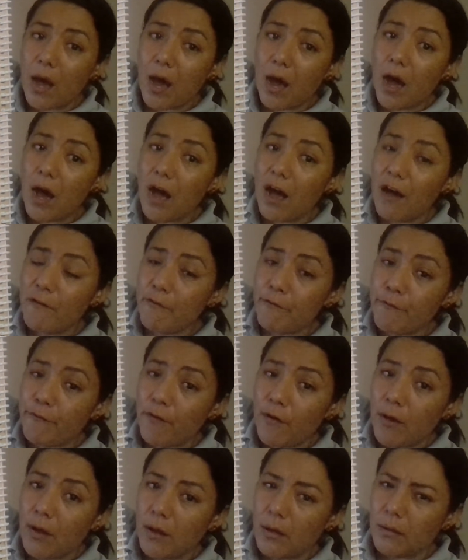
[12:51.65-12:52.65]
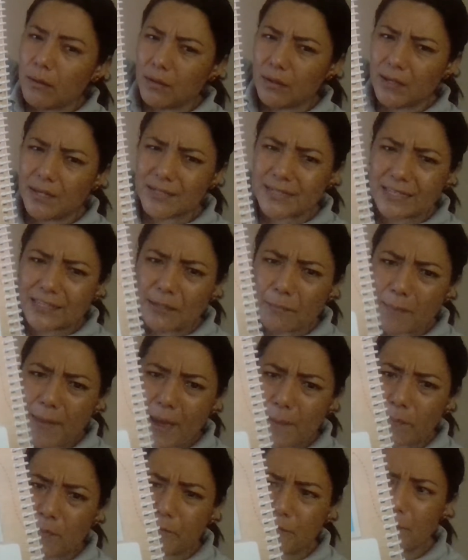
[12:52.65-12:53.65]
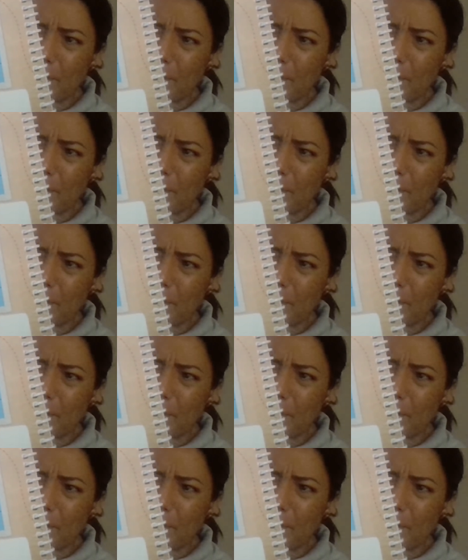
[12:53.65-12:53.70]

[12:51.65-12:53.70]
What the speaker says: of, is that the map of